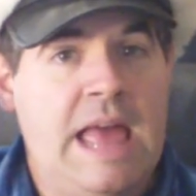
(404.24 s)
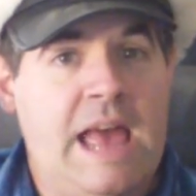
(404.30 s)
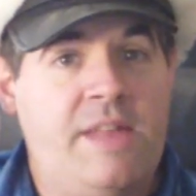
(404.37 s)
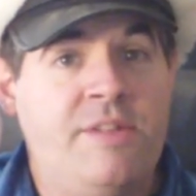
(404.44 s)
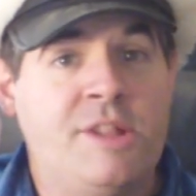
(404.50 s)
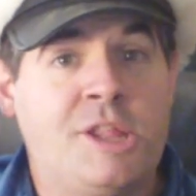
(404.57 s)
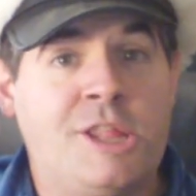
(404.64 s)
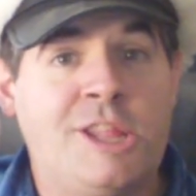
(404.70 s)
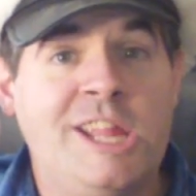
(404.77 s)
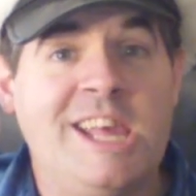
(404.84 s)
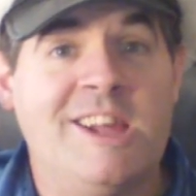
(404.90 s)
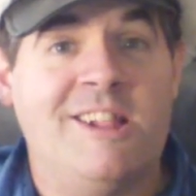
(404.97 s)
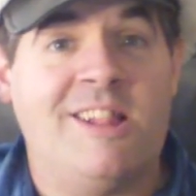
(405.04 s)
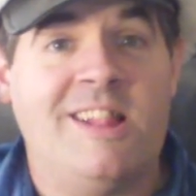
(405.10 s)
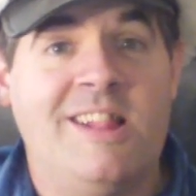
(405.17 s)
And the
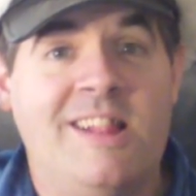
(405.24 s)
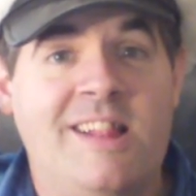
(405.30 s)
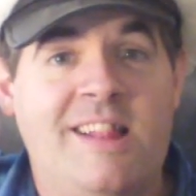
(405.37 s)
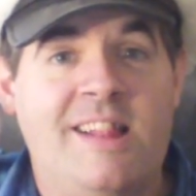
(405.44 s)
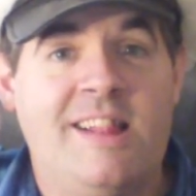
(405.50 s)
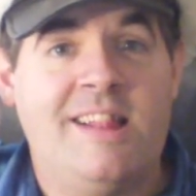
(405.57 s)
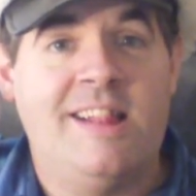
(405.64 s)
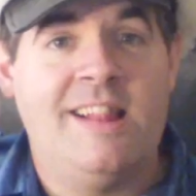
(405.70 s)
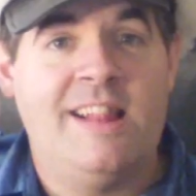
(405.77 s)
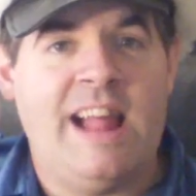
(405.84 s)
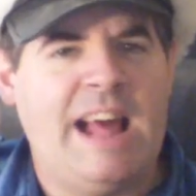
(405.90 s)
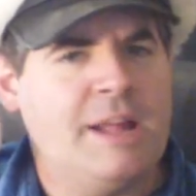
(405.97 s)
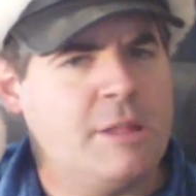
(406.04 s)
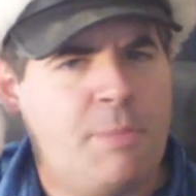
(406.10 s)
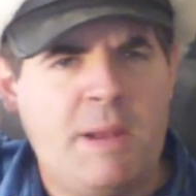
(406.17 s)
seal
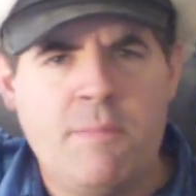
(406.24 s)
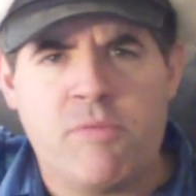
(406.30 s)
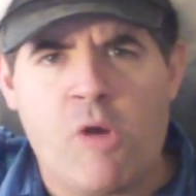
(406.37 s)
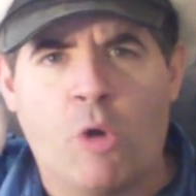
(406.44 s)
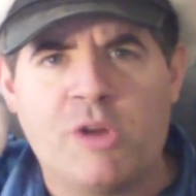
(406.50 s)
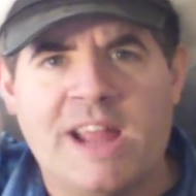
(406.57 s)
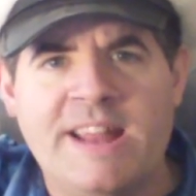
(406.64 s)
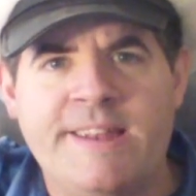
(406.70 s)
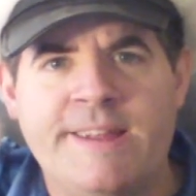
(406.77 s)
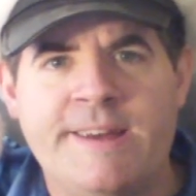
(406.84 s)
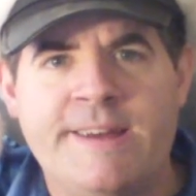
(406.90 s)
has been broken.